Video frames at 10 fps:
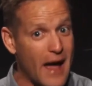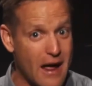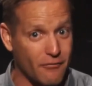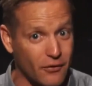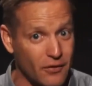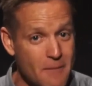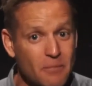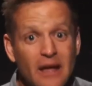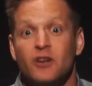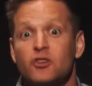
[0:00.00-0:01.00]
had for them.
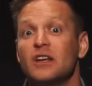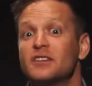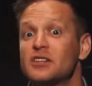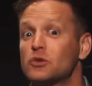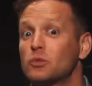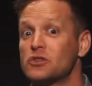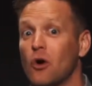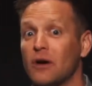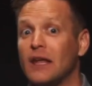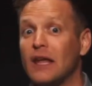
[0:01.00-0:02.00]
Jesus was
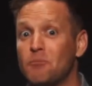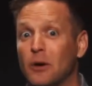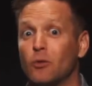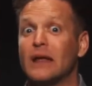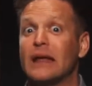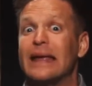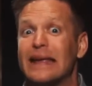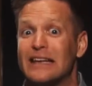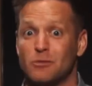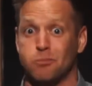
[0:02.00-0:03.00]
not here building
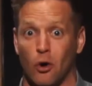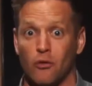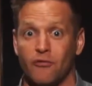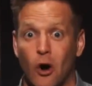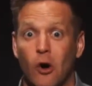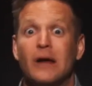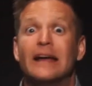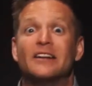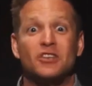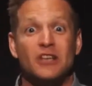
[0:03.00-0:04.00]
his profile.
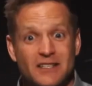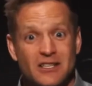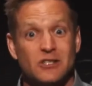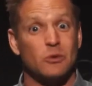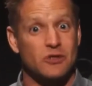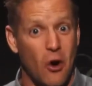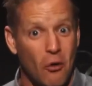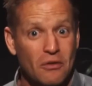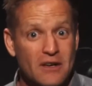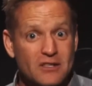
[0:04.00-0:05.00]
Jesus was
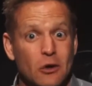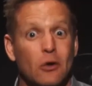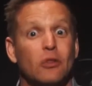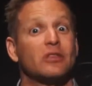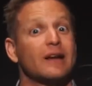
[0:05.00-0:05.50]
on this earth